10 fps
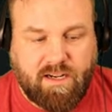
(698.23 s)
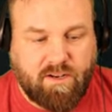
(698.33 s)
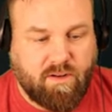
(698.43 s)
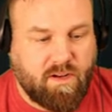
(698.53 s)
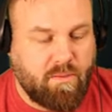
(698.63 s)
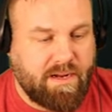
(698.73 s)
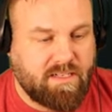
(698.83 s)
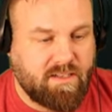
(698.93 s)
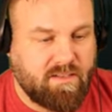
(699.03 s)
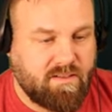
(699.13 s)
I gotta go back
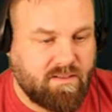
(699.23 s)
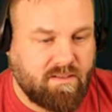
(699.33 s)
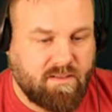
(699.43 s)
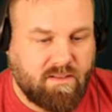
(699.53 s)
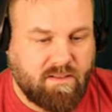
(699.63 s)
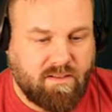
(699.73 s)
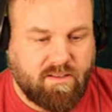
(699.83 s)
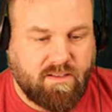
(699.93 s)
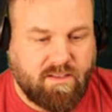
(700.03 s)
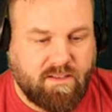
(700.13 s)
to
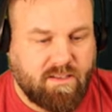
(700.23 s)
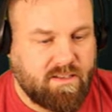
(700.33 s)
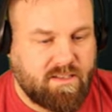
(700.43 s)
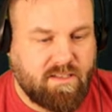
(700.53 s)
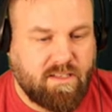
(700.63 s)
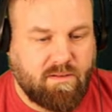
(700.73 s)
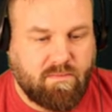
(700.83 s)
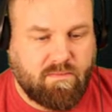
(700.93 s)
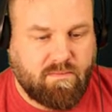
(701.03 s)
sleep.